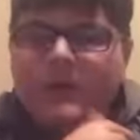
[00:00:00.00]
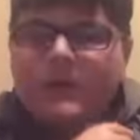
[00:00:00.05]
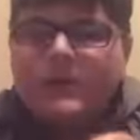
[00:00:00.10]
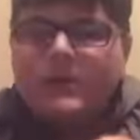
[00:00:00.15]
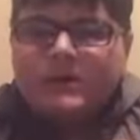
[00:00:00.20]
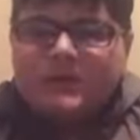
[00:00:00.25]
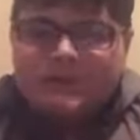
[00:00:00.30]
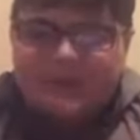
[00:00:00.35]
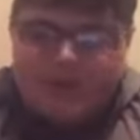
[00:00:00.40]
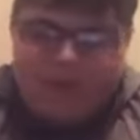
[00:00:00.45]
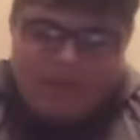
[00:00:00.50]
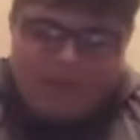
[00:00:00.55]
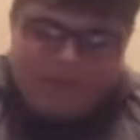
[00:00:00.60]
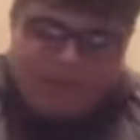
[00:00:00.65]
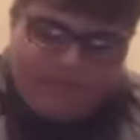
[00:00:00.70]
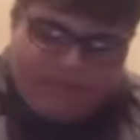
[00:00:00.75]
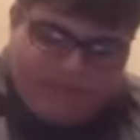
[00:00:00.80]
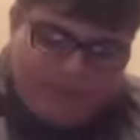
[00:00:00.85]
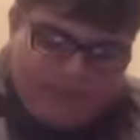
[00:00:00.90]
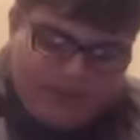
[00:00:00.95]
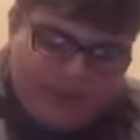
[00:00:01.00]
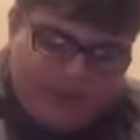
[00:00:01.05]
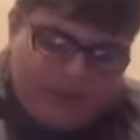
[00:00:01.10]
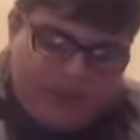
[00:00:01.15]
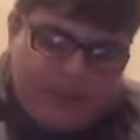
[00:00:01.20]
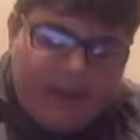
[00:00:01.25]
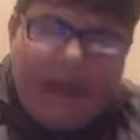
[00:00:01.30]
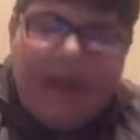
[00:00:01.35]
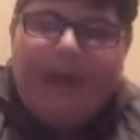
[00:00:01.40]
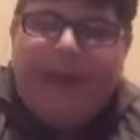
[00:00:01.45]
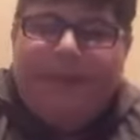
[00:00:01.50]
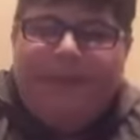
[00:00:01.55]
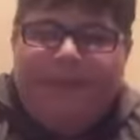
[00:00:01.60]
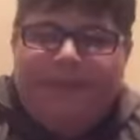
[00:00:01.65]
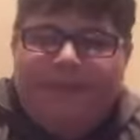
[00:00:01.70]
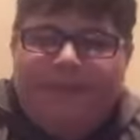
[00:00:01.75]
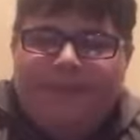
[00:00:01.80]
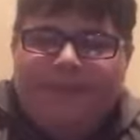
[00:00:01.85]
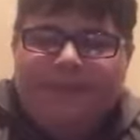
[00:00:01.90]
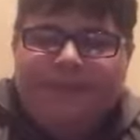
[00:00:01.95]
So, yeah,
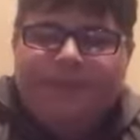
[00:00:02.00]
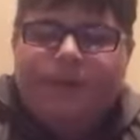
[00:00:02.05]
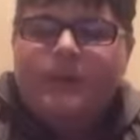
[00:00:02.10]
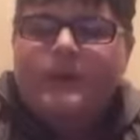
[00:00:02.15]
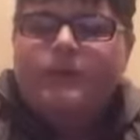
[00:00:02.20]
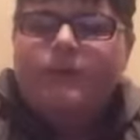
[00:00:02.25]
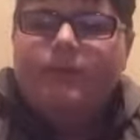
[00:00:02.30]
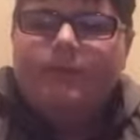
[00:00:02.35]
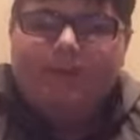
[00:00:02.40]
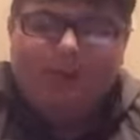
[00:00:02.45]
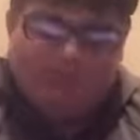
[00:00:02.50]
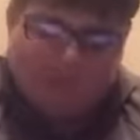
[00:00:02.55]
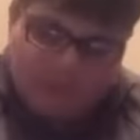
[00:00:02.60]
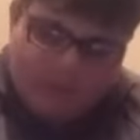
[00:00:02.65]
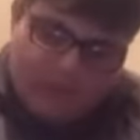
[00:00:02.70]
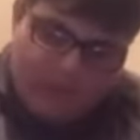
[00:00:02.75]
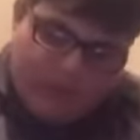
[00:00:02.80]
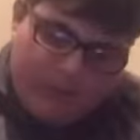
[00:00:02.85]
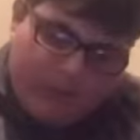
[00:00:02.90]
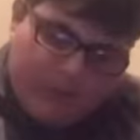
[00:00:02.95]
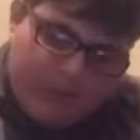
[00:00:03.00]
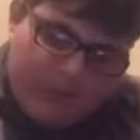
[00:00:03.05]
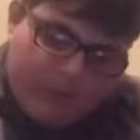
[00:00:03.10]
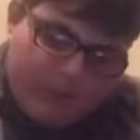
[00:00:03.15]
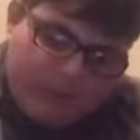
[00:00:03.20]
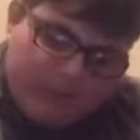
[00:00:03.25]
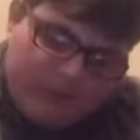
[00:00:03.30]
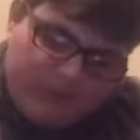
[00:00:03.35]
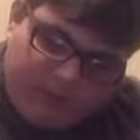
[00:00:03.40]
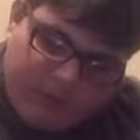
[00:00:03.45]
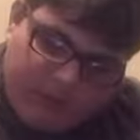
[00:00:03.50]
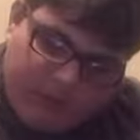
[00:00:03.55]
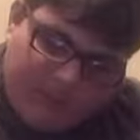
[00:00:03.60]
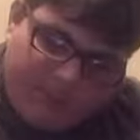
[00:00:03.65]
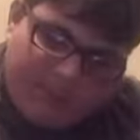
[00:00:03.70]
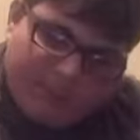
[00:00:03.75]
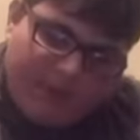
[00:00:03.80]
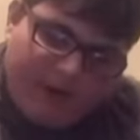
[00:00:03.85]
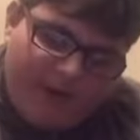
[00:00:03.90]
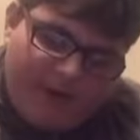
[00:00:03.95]
let's move on to
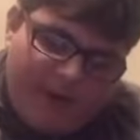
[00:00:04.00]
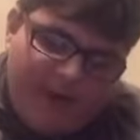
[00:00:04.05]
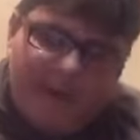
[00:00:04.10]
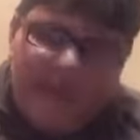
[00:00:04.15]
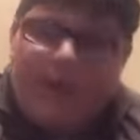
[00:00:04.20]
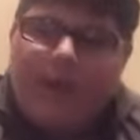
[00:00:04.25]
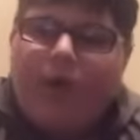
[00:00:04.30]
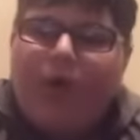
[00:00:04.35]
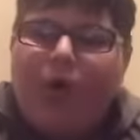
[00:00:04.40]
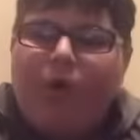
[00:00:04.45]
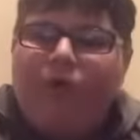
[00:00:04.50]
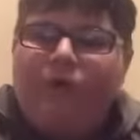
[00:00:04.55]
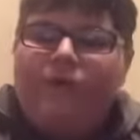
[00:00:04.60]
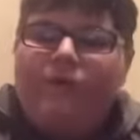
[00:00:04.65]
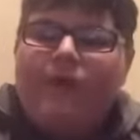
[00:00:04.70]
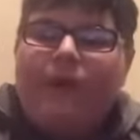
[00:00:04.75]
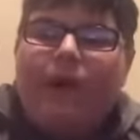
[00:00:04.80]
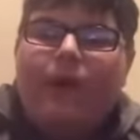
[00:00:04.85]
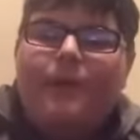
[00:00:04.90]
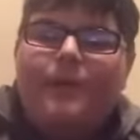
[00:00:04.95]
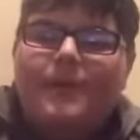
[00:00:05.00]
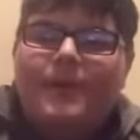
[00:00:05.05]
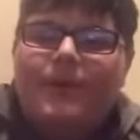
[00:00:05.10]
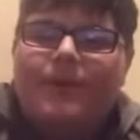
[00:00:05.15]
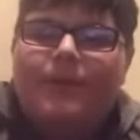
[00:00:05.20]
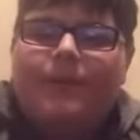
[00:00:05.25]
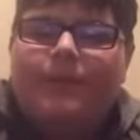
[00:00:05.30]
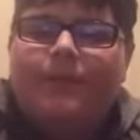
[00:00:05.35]
Brighton and Hove Albion.